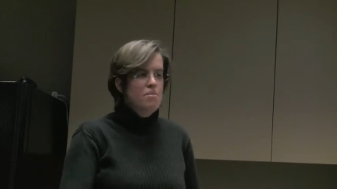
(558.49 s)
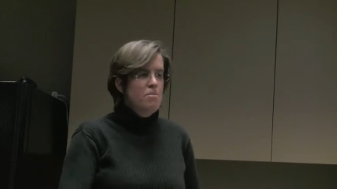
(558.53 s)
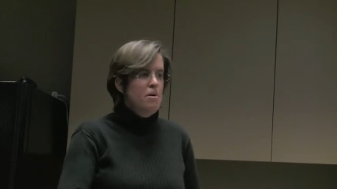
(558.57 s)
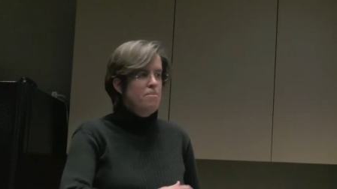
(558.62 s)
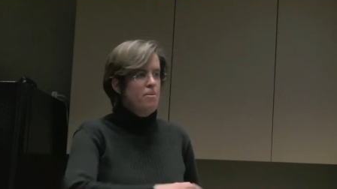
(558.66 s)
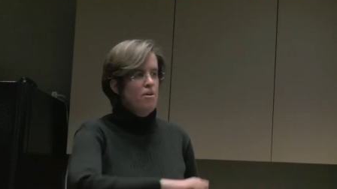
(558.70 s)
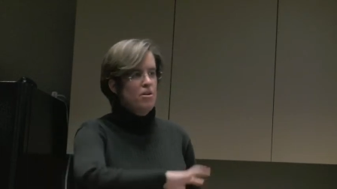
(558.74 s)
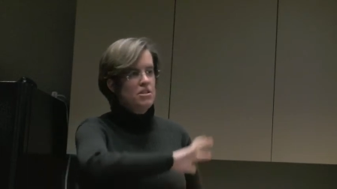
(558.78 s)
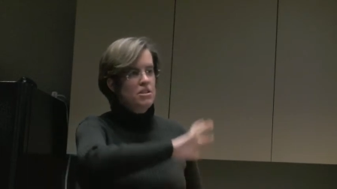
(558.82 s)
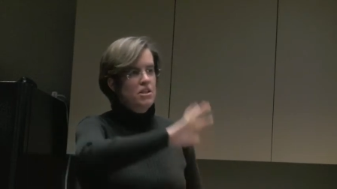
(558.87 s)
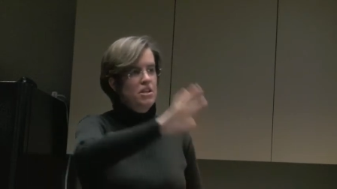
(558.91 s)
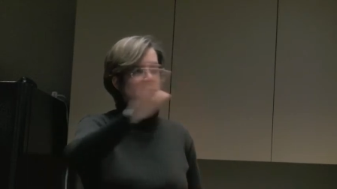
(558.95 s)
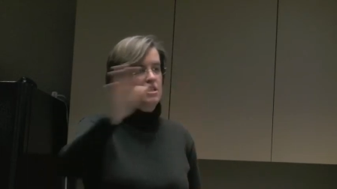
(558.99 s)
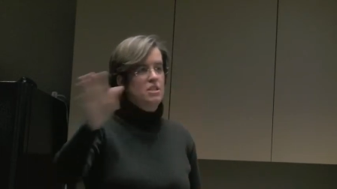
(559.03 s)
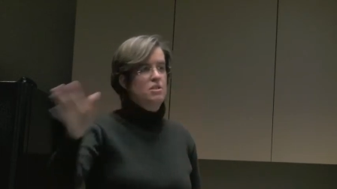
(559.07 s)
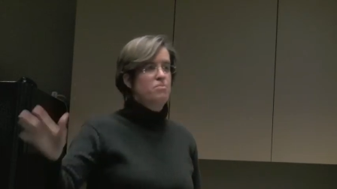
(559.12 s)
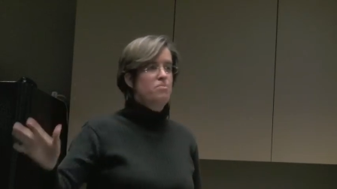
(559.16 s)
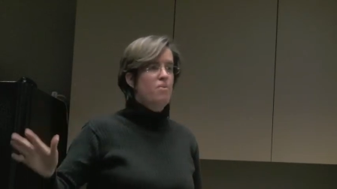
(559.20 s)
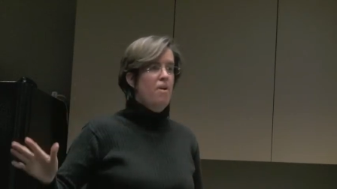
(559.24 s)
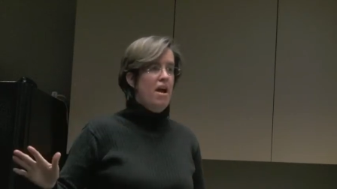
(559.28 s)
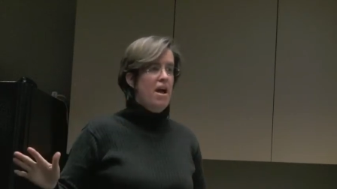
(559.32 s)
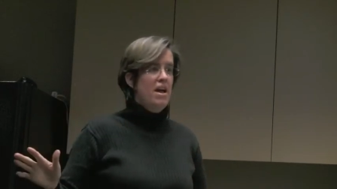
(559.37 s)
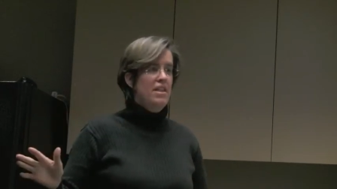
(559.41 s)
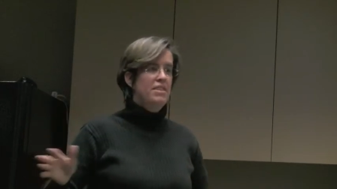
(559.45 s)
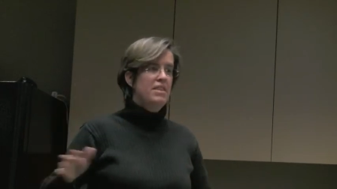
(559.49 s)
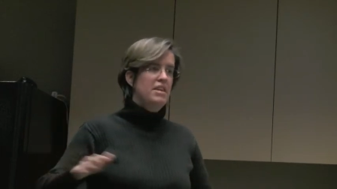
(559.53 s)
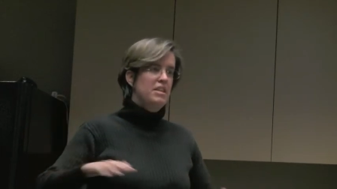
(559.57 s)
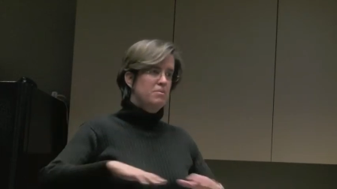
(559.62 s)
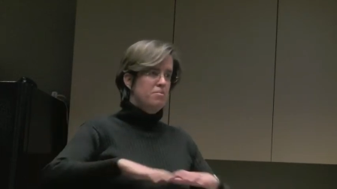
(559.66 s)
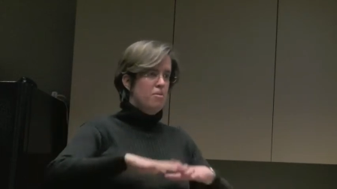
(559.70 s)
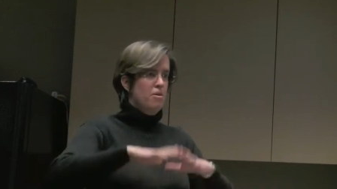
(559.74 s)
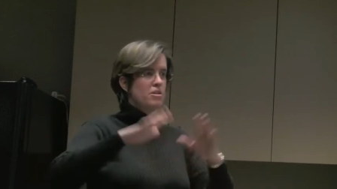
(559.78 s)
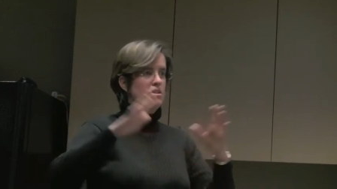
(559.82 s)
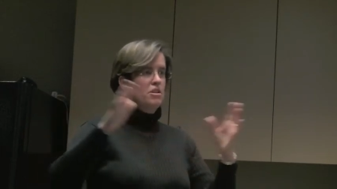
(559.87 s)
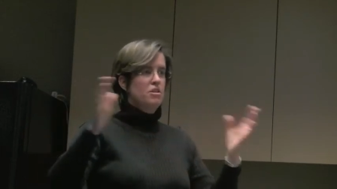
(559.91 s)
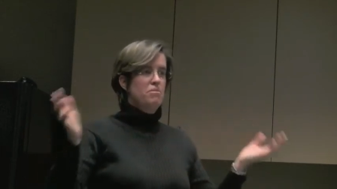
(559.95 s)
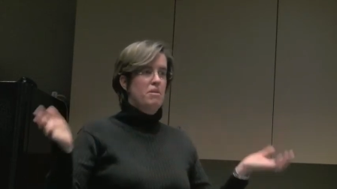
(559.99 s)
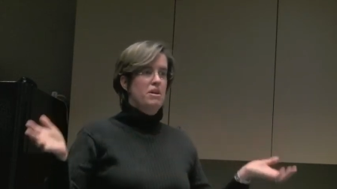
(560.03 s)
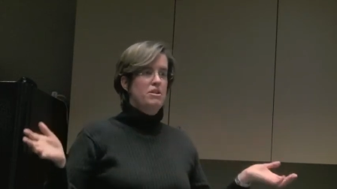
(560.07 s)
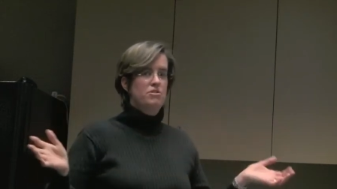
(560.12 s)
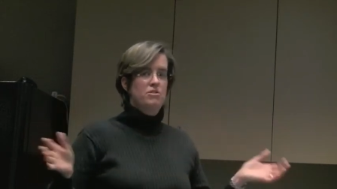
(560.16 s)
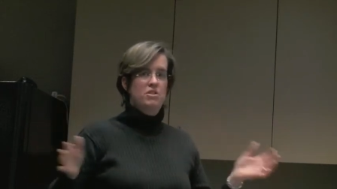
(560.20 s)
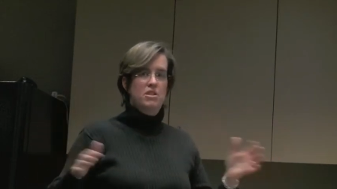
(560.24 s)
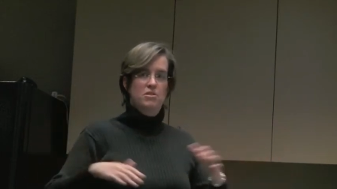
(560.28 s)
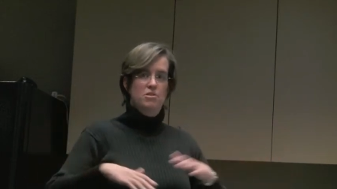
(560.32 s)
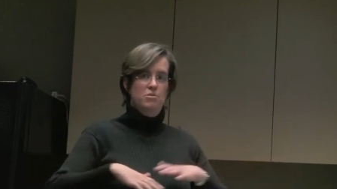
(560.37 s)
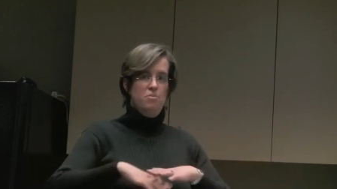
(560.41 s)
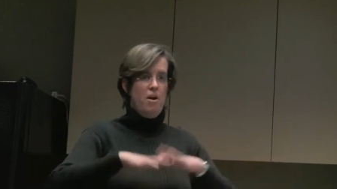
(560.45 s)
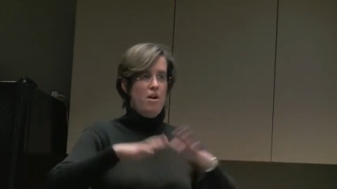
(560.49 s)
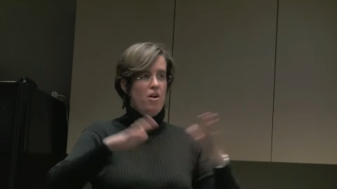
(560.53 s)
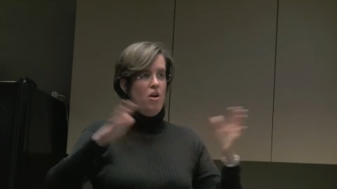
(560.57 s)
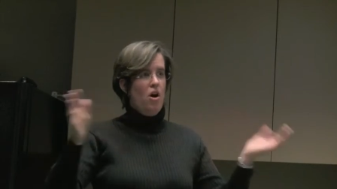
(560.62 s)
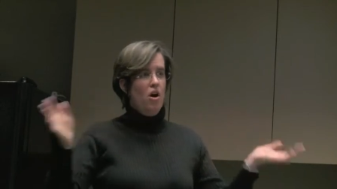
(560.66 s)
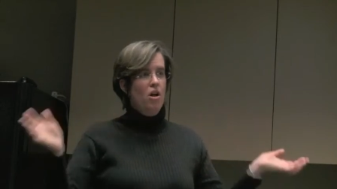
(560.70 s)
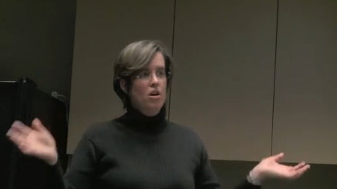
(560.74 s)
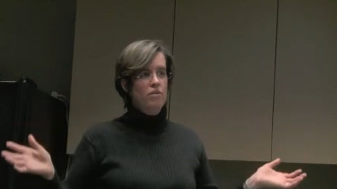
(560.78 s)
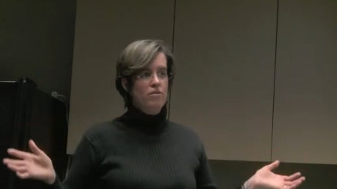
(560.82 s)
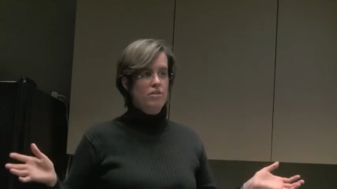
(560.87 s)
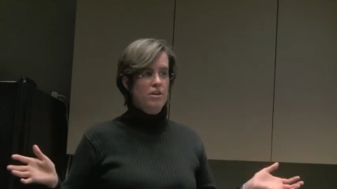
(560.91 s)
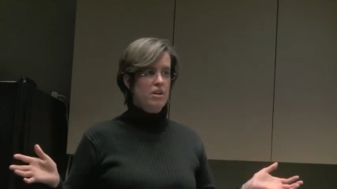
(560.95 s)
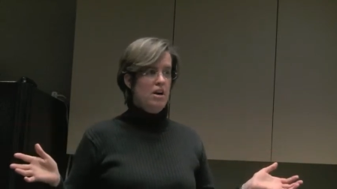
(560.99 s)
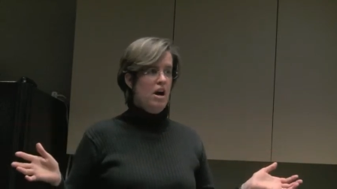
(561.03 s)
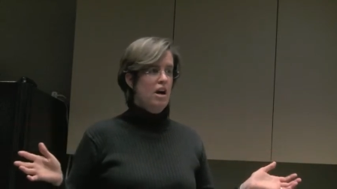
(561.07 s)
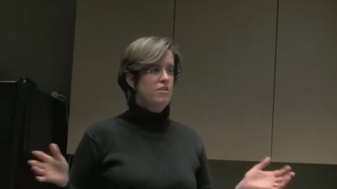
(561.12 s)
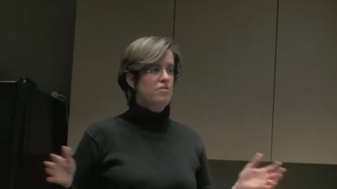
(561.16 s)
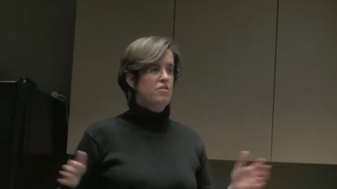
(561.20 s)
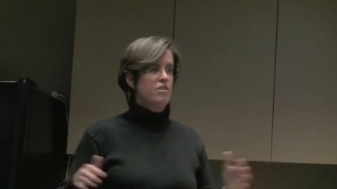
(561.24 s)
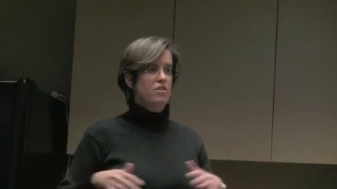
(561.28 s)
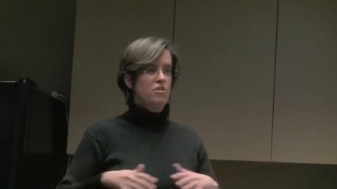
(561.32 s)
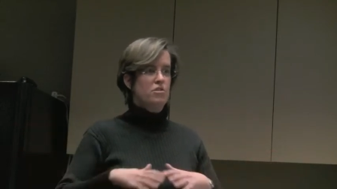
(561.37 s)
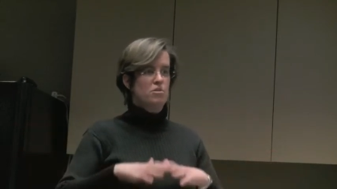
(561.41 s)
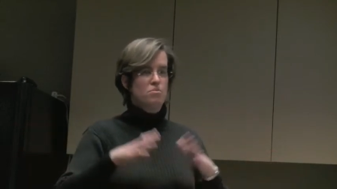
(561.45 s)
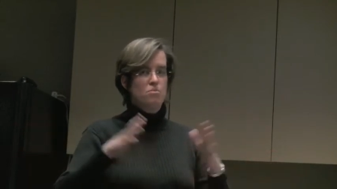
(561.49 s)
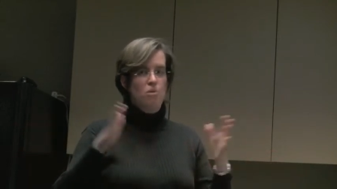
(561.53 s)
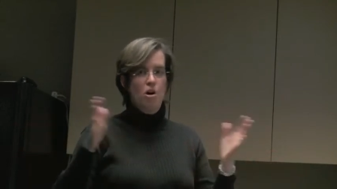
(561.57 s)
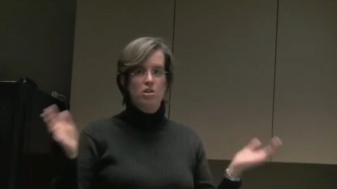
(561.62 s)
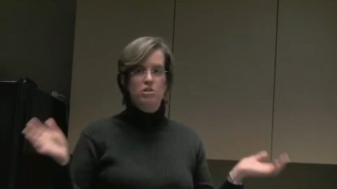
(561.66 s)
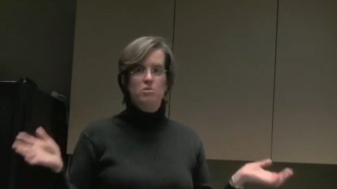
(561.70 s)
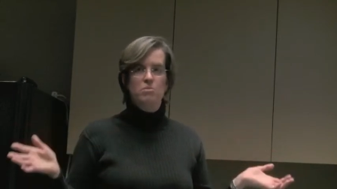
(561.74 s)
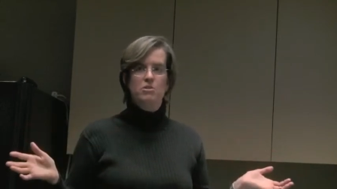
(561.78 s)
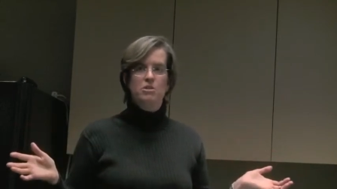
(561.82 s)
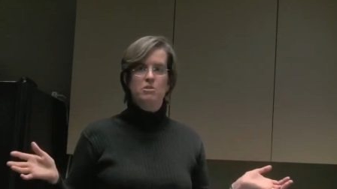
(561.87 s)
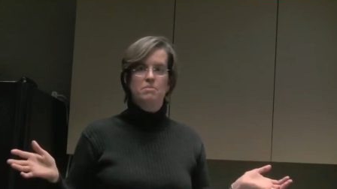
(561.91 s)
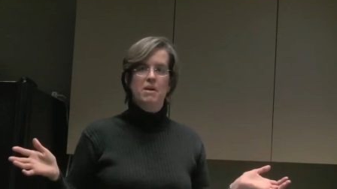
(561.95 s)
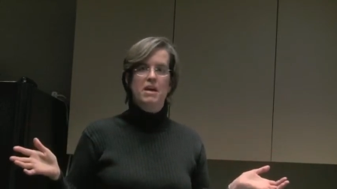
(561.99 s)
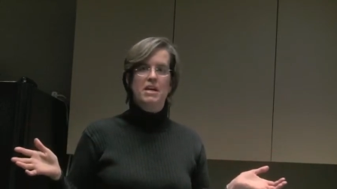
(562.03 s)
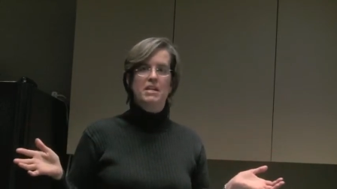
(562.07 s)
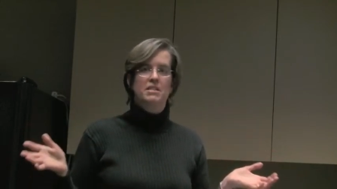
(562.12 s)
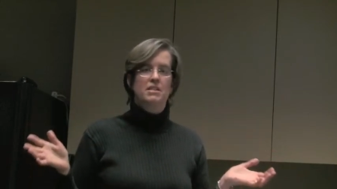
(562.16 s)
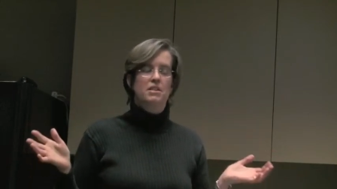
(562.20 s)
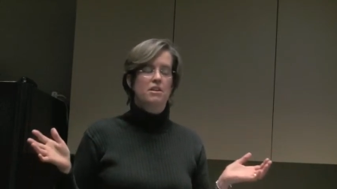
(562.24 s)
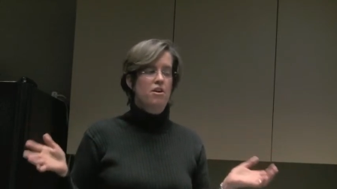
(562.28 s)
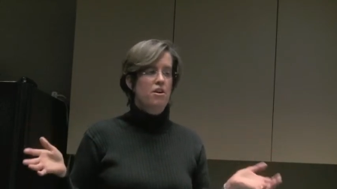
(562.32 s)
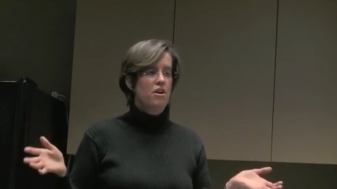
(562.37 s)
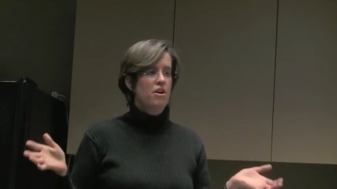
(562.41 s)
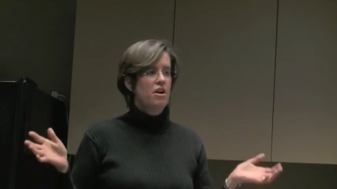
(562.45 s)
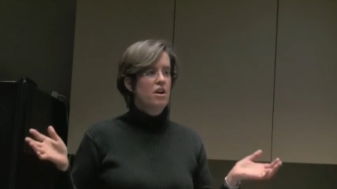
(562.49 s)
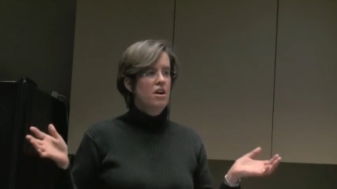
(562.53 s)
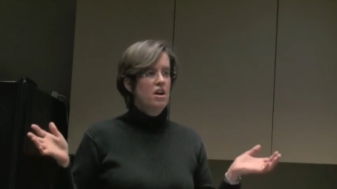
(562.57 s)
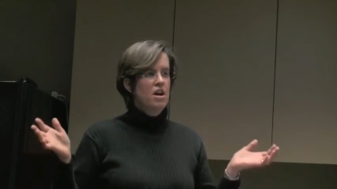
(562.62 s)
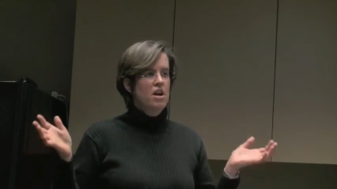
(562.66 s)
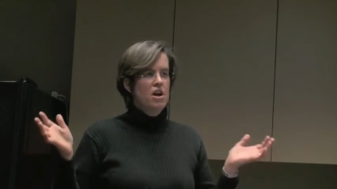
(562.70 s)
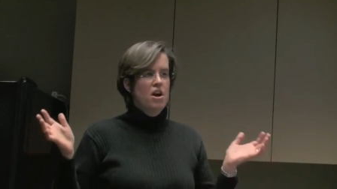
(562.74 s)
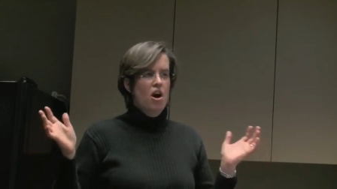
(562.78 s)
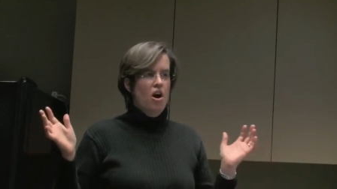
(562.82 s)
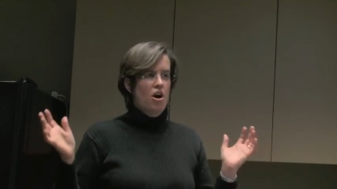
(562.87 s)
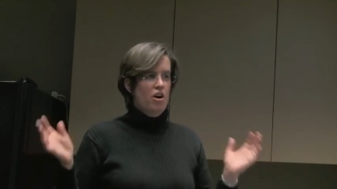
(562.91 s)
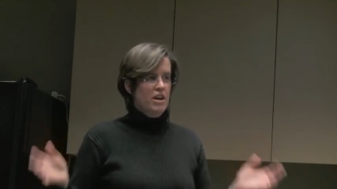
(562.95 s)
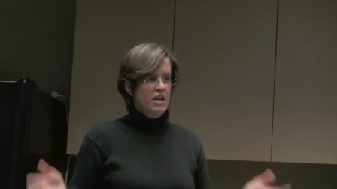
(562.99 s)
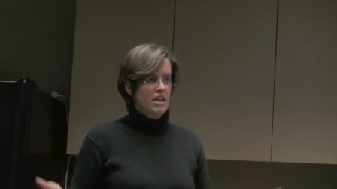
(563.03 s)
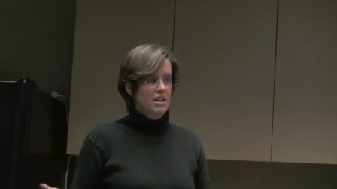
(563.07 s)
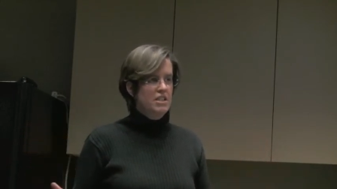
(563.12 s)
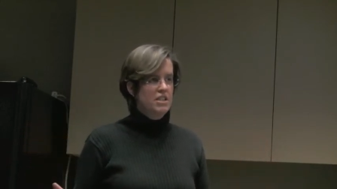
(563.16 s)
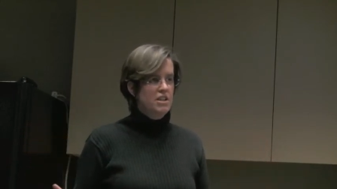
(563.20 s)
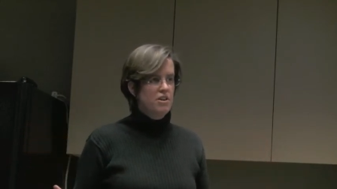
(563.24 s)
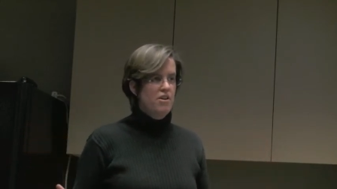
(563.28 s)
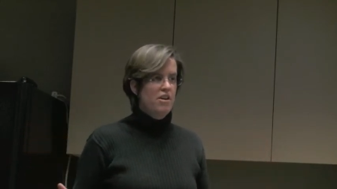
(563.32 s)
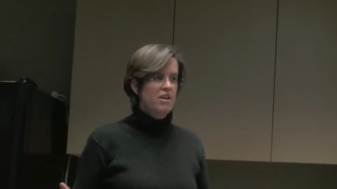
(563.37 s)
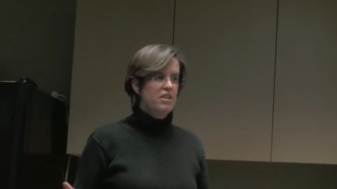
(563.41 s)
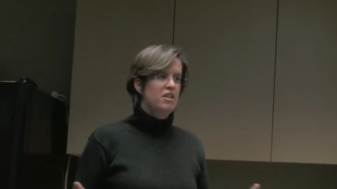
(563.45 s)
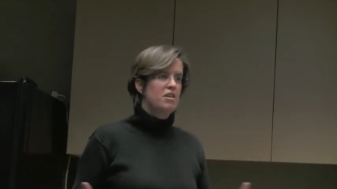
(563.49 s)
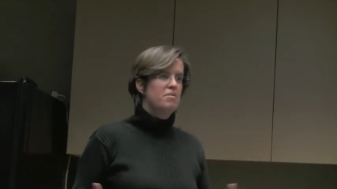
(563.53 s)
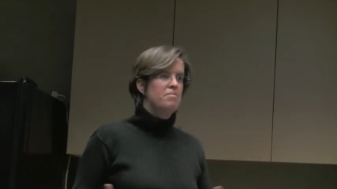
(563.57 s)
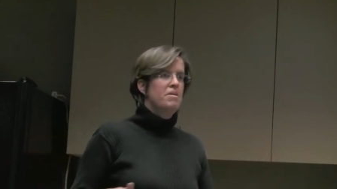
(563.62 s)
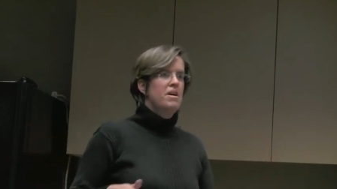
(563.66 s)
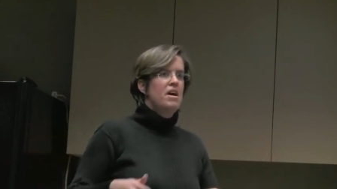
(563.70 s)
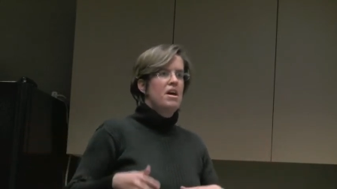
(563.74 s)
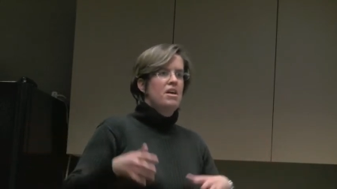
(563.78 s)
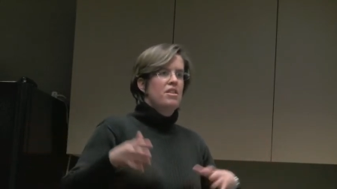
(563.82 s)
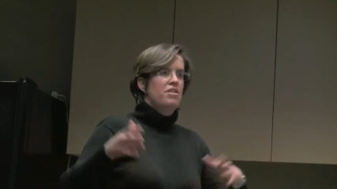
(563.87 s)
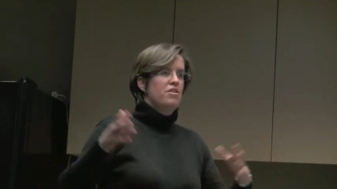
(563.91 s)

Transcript: But personhood spread, these personhood measures have spread all over the country. There's multiple states that are, are considering them.